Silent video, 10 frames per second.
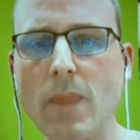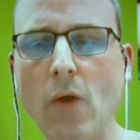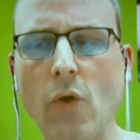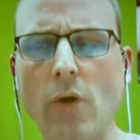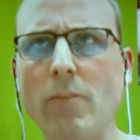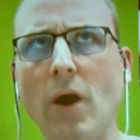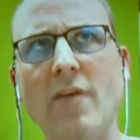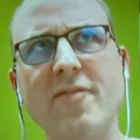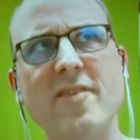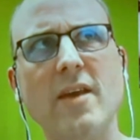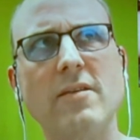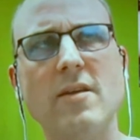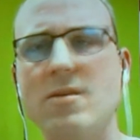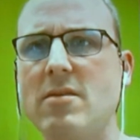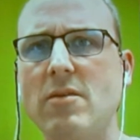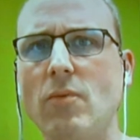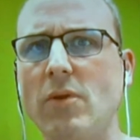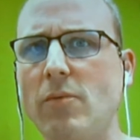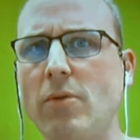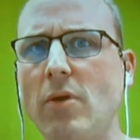or offset is is what you
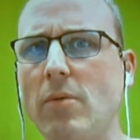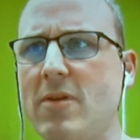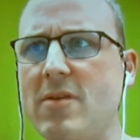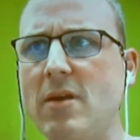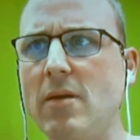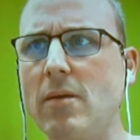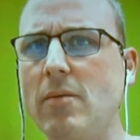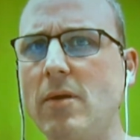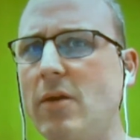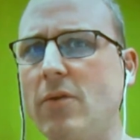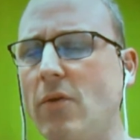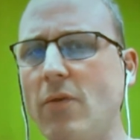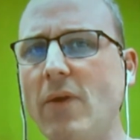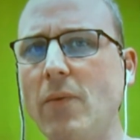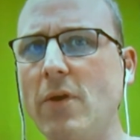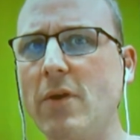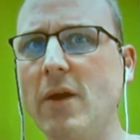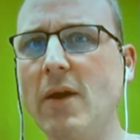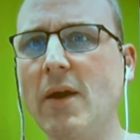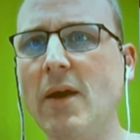probably say. I, I don't know the right word.
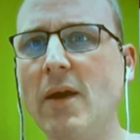Yeah.